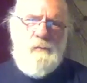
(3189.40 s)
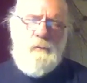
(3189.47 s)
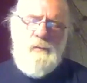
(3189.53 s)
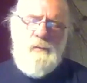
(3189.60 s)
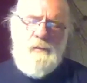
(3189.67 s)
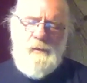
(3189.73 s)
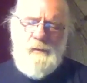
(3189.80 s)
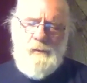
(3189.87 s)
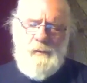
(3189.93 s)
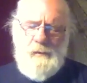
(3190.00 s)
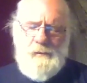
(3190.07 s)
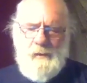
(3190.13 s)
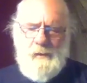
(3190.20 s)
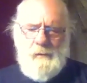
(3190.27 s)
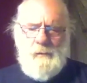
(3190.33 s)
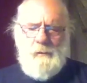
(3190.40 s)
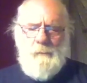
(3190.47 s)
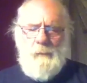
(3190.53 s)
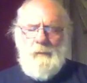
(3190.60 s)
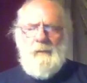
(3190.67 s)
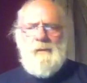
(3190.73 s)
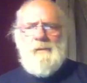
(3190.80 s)
this gets out,
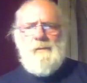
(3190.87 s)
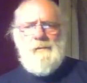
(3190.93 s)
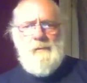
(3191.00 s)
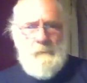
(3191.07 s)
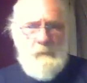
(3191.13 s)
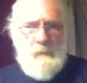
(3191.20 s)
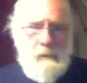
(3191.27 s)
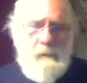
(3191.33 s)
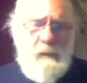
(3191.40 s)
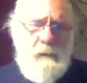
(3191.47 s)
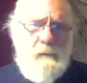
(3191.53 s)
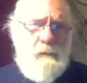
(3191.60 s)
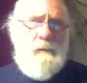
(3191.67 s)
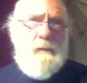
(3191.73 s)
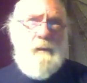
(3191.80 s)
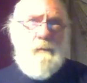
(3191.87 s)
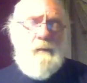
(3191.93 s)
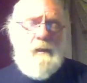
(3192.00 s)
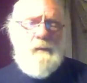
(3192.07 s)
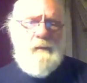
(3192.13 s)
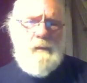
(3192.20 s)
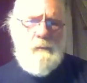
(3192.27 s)
as Levi
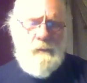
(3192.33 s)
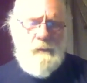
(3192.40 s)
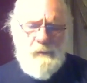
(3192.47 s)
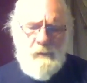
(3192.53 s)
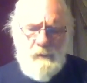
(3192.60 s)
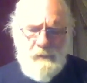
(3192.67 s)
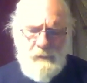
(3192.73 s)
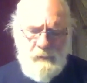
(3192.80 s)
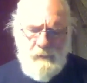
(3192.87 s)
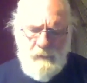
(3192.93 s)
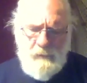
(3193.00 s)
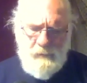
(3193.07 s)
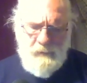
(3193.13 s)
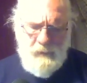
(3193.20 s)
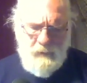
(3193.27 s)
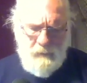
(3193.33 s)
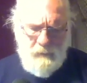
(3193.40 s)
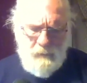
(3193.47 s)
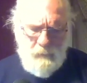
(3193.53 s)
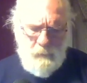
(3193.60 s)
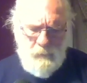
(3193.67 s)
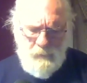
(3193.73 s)
and I were discussing the other day,
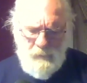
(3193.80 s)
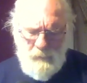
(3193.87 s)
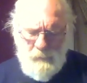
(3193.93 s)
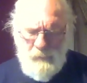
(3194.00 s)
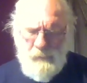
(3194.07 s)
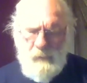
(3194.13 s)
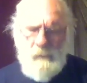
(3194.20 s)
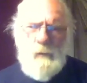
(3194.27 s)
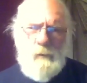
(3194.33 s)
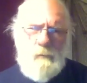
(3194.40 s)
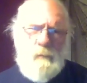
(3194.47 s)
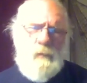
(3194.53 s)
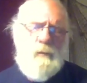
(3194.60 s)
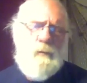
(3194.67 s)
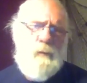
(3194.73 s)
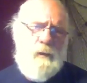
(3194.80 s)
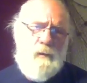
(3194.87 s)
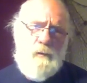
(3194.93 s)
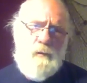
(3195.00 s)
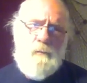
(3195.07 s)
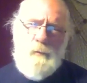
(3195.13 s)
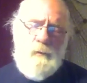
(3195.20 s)
there was a lot more we could
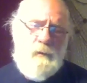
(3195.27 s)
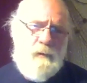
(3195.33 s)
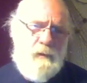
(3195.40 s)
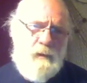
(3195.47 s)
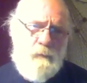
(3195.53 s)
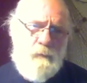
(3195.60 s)
have put in here.